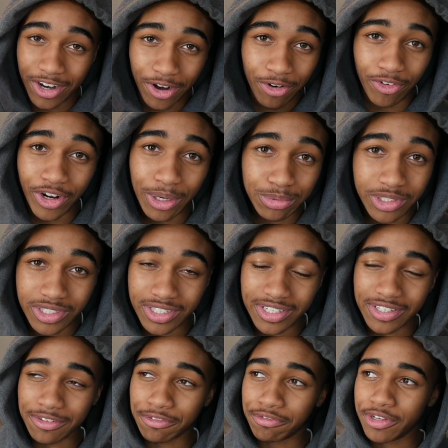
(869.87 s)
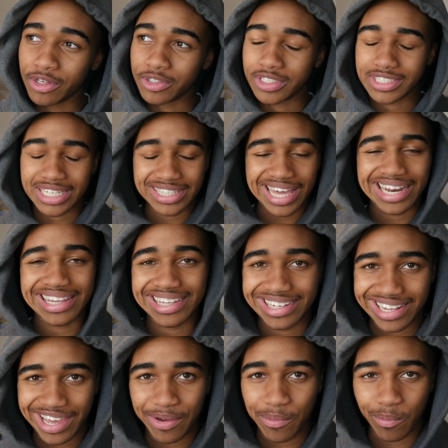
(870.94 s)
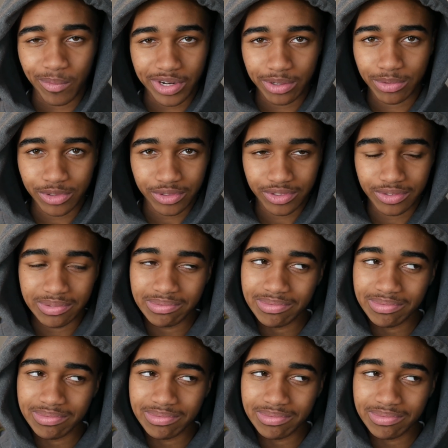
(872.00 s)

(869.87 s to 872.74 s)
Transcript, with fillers: run up to the field because at the end of the day when it was